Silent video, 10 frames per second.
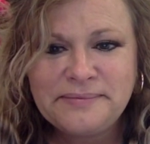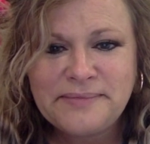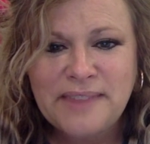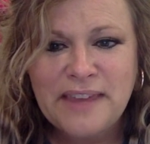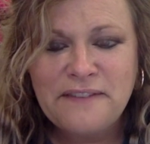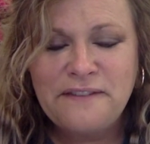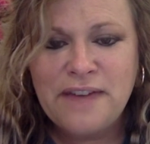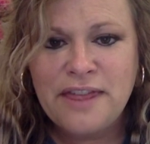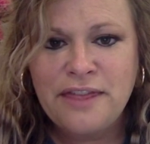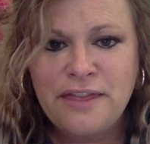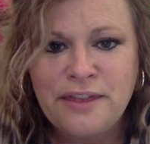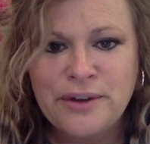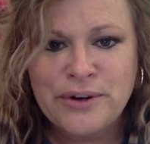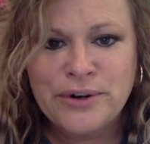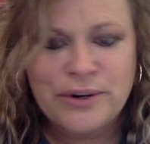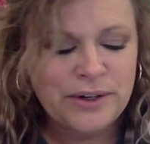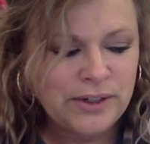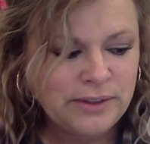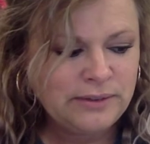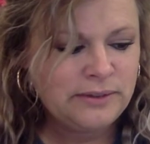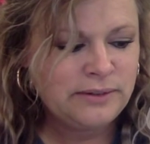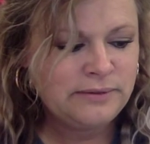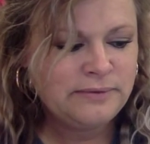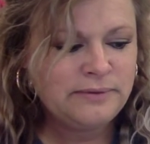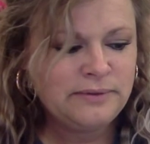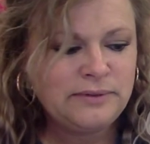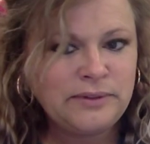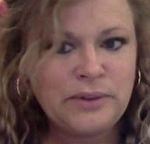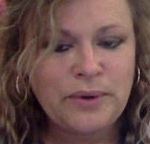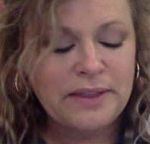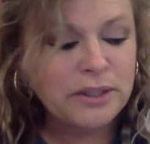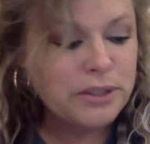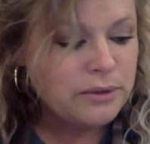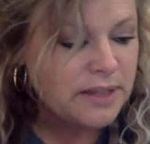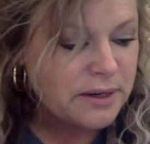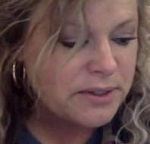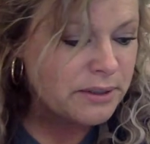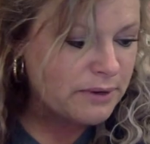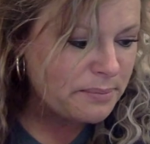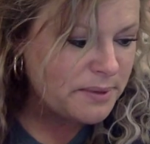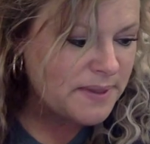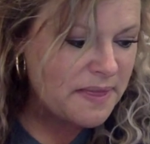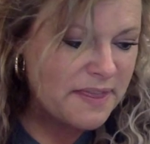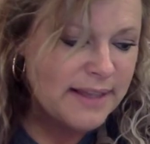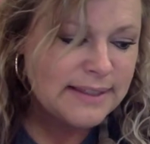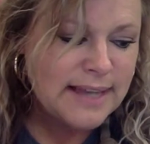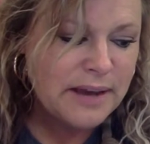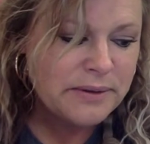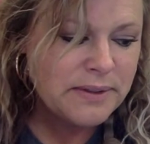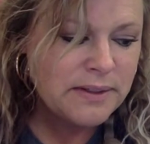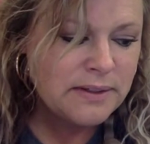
Like feather. Write the 2 letters that represent that sound.